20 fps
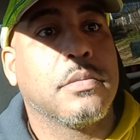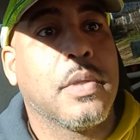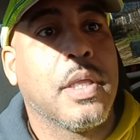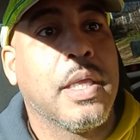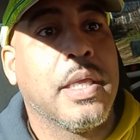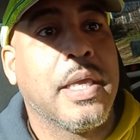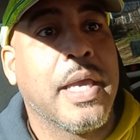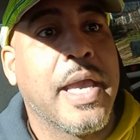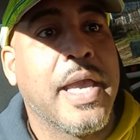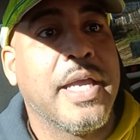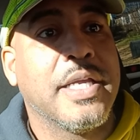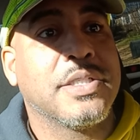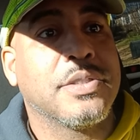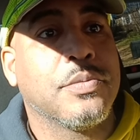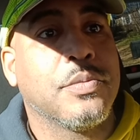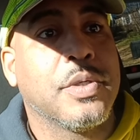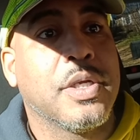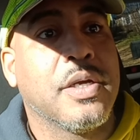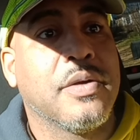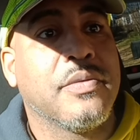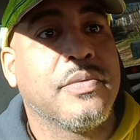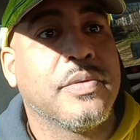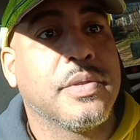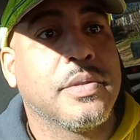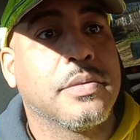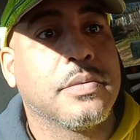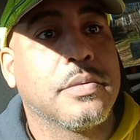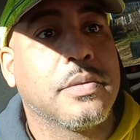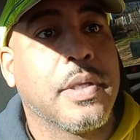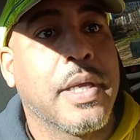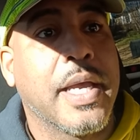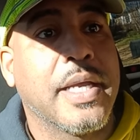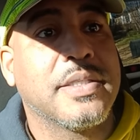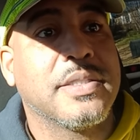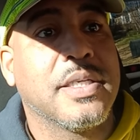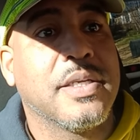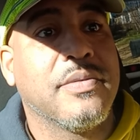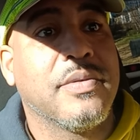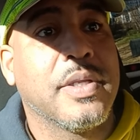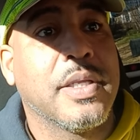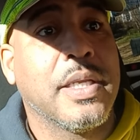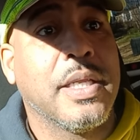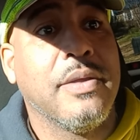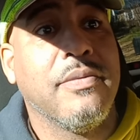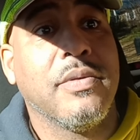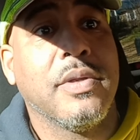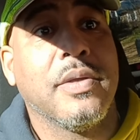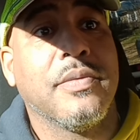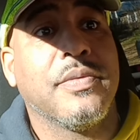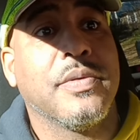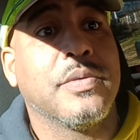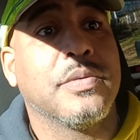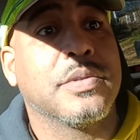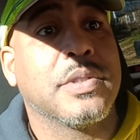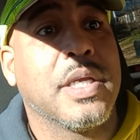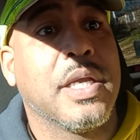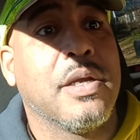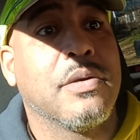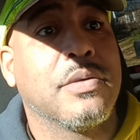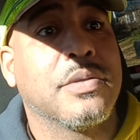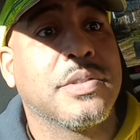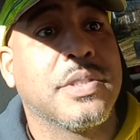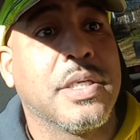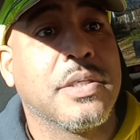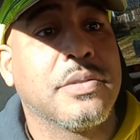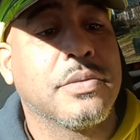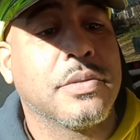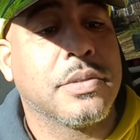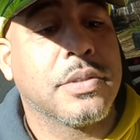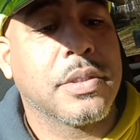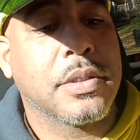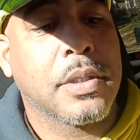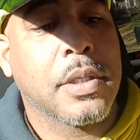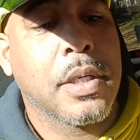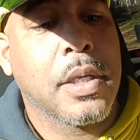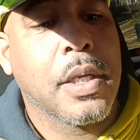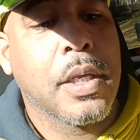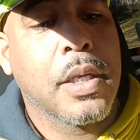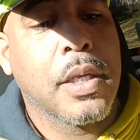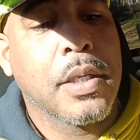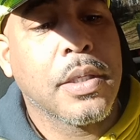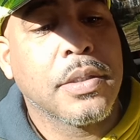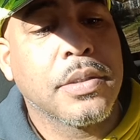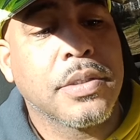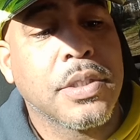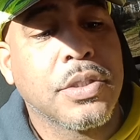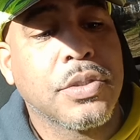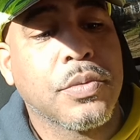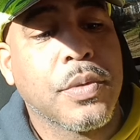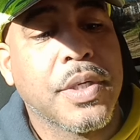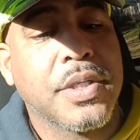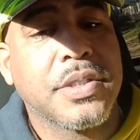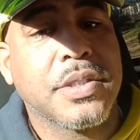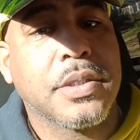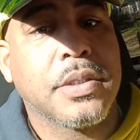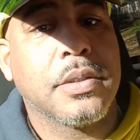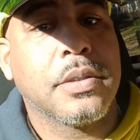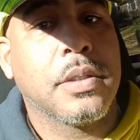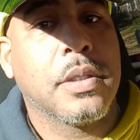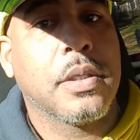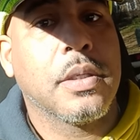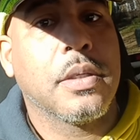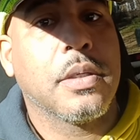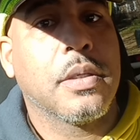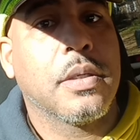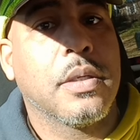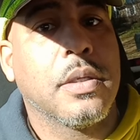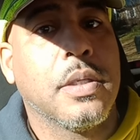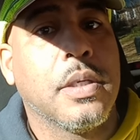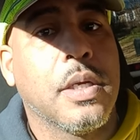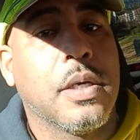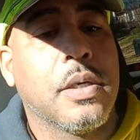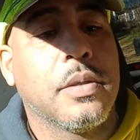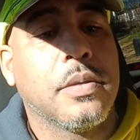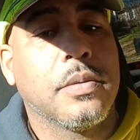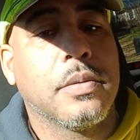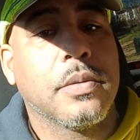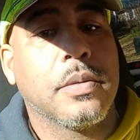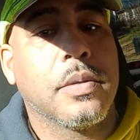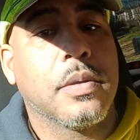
engage in whatever activity. And even if it was a heterosexual situation, you know,